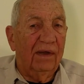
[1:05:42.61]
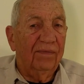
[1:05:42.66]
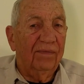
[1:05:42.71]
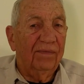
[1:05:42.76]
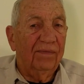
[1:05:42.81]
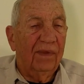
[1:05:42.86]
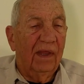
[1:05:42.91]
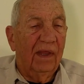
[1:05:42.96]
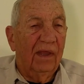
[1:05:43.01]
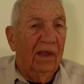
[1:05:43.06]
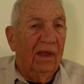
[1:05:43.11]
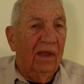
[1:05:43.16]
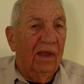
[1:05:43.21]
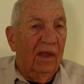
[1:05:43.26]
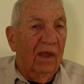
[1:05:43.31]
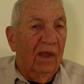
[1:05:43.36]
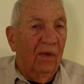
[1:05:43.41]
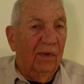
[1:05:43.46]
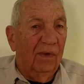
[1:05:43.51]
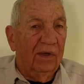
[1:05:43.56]

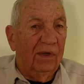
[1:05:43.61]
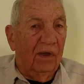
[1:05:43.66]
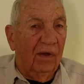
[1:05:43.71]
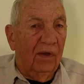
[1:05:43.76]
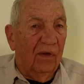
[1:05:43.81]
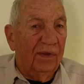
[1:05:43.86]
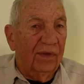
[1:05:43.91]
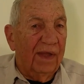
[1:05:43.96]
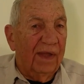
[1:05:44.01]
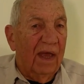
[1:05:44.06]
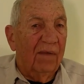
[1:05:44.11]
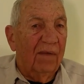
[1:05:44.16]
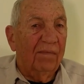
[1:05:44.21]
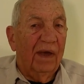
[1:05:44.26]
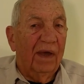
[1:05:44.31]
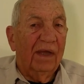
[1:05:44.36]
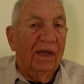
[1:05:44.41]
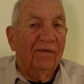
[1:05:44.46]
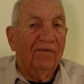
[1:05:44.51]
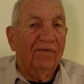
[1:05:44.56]
We could go down
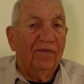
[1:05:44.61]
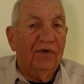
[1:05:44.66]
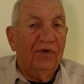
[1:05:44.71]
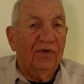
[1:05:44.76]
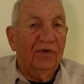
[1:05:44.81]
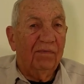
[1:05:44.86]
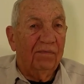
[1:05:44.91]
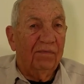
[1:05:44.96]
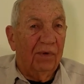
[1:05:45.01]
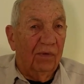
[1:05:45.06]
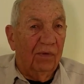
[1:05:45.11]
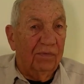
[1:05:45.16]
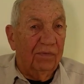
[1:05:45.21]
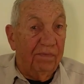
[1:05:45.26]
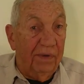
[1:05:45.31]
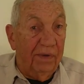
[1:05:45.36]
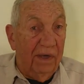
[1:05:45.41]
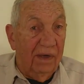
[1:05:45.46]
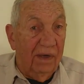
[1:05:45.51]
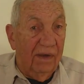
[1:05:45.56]
by the fishing
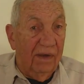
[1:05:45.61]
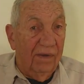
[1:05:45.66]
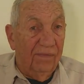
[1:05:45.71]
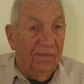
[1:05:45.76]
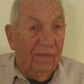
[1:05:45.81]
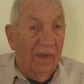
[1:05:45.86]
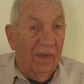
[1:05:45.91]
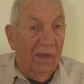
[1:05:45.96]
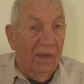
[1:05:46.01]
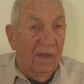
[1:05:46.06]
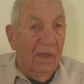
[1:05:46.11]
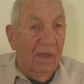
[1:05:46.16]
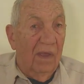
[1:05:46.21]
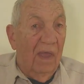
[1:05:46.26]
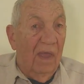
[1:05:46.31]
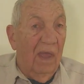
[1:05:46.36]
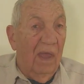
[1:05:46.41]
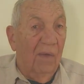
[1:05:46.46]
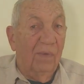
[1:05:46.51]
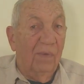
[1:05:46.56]
boat pier
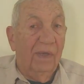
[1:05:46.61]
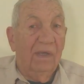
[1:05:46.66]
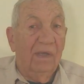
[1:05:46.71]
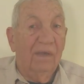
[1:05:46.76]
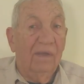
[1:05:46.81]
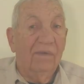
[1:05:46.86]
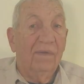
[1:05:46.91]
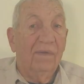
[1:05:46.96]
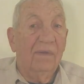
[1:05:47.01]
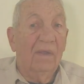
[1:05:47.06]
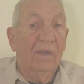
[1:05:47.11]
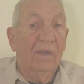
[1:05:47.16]
and we could